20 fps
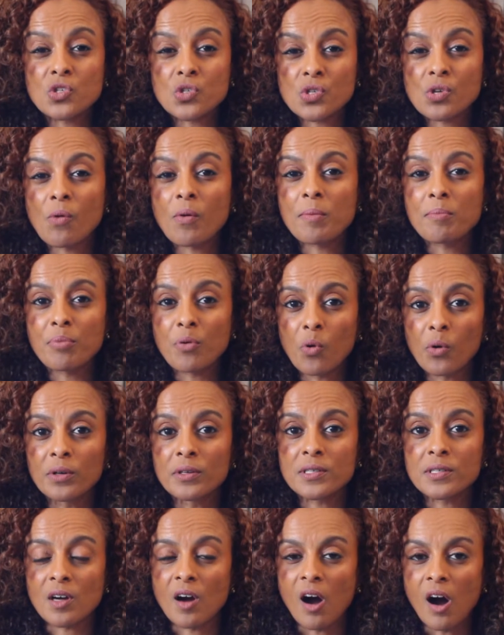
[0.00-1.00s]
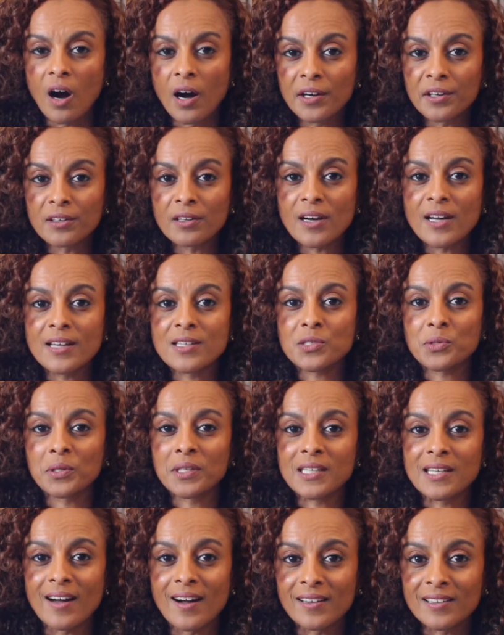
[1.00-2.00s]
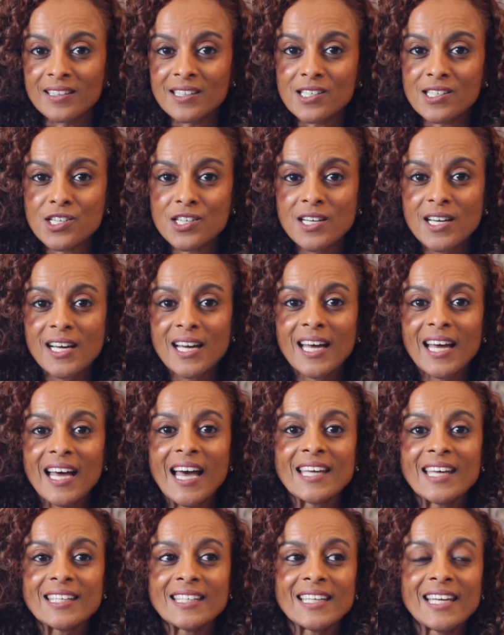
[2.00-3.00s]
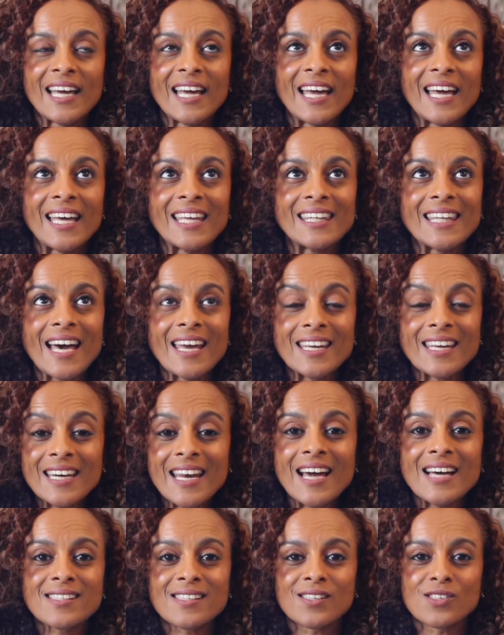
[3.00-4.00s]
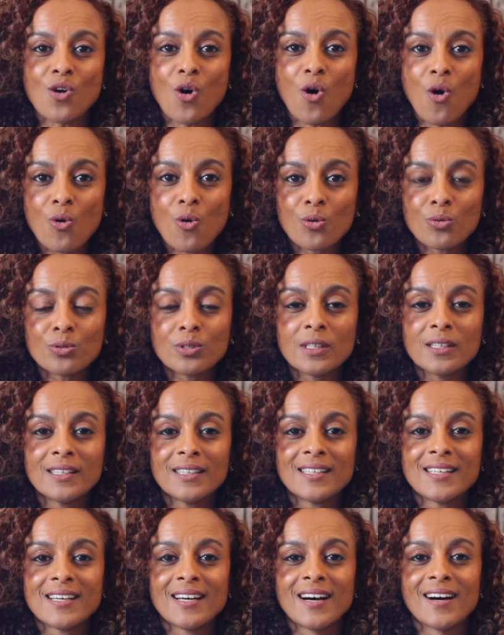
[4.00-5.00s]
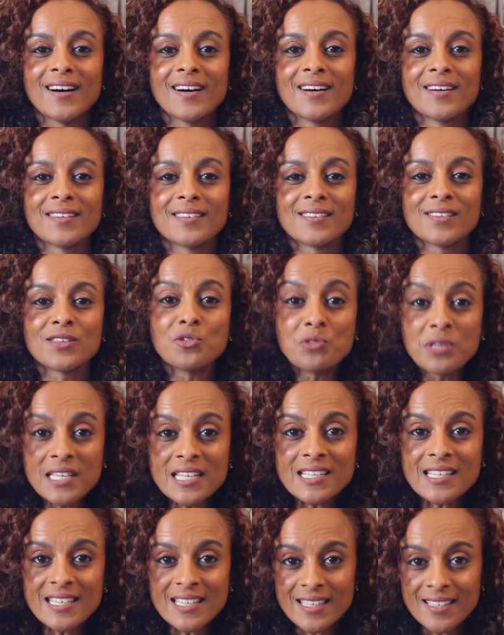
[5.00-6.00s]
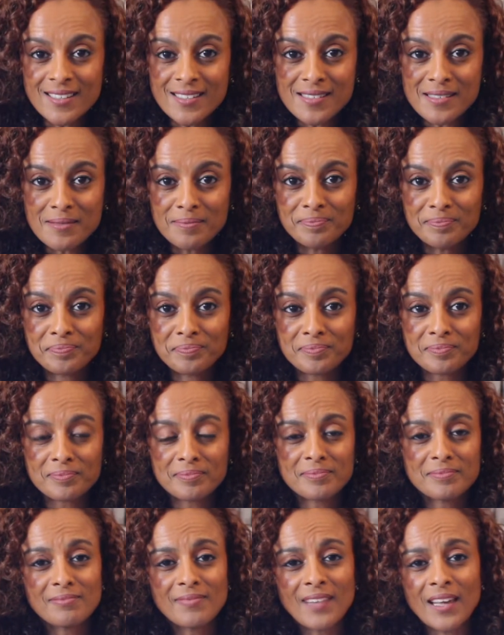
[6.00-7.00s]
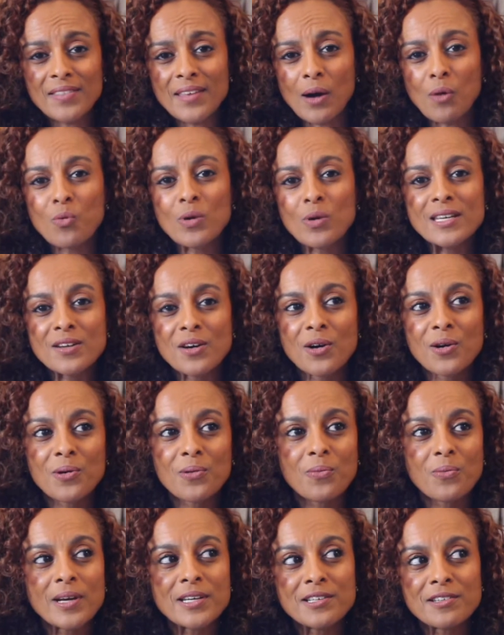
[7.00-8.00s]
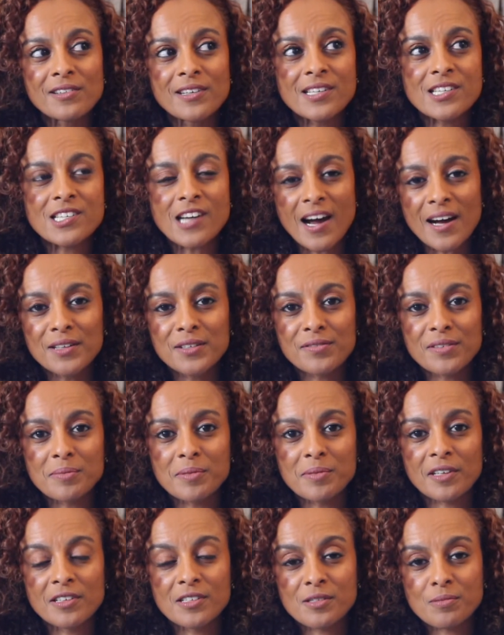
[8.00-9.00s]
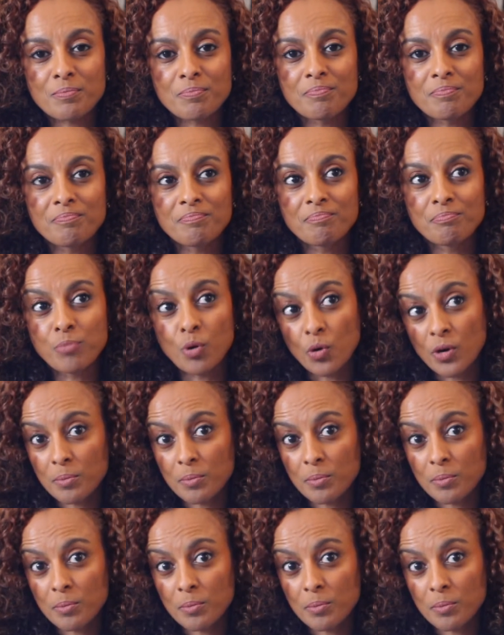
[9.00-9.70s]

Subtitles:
so important to honor and to acknowledge, and that it has its own unique needs, that we know when you're a child of immigrants born